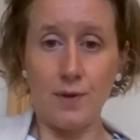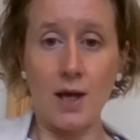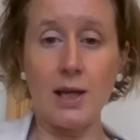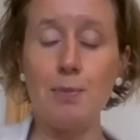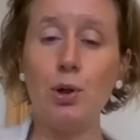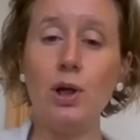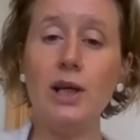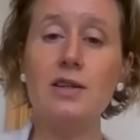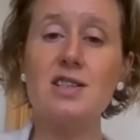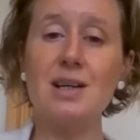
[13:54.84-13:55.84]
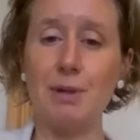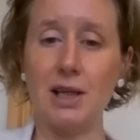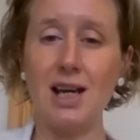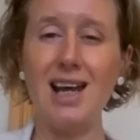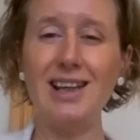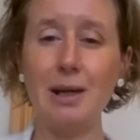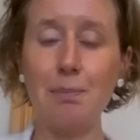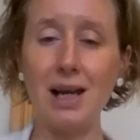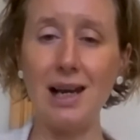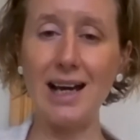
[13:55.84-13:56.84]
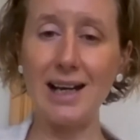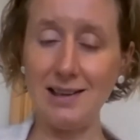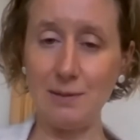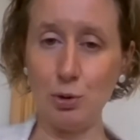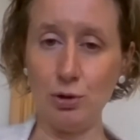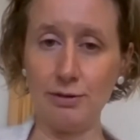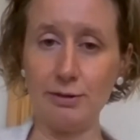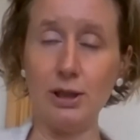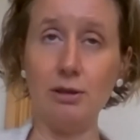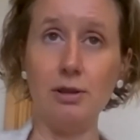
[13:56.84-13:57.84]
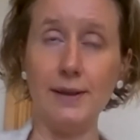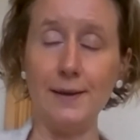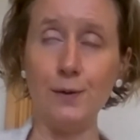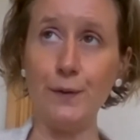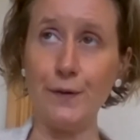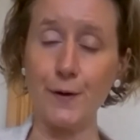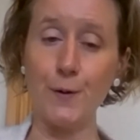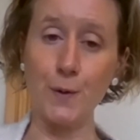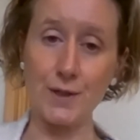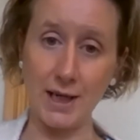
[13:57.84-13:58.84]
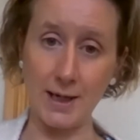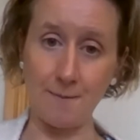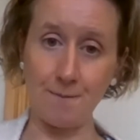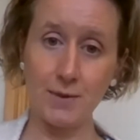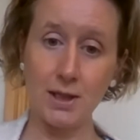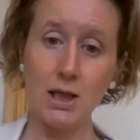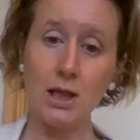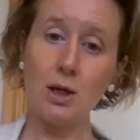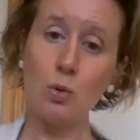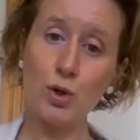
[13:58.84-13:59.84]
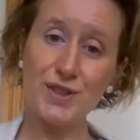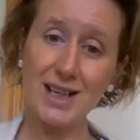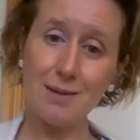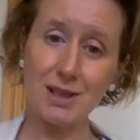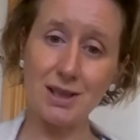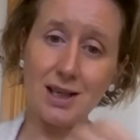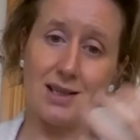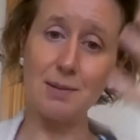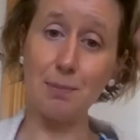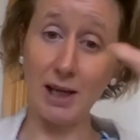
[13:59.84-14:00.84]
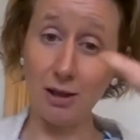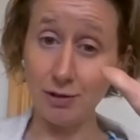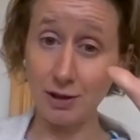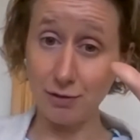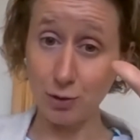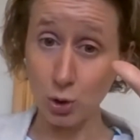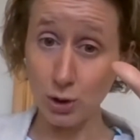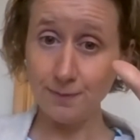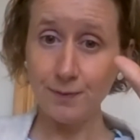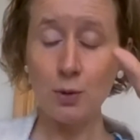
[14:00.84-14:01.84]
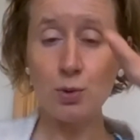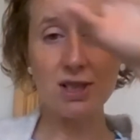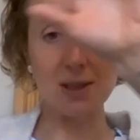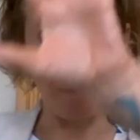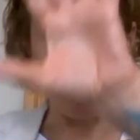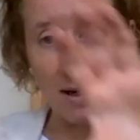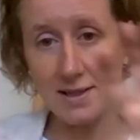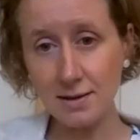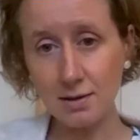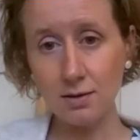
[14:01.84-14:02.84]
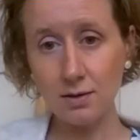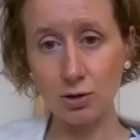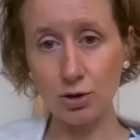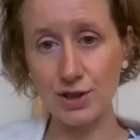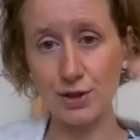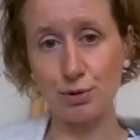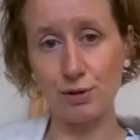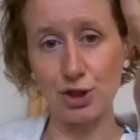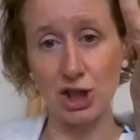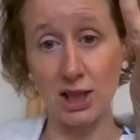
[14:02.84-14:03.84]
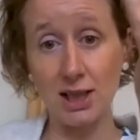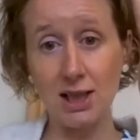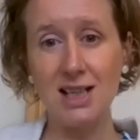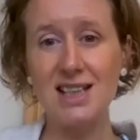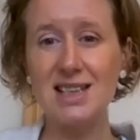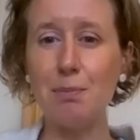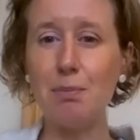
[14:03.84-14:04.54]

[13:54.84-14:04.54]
and they pull in their stomach, kind of like that Pilates move of when you really hold your core tight. Now, what's happening then is the pelvic floor, which is a muscle that crosses through the vagina. It's a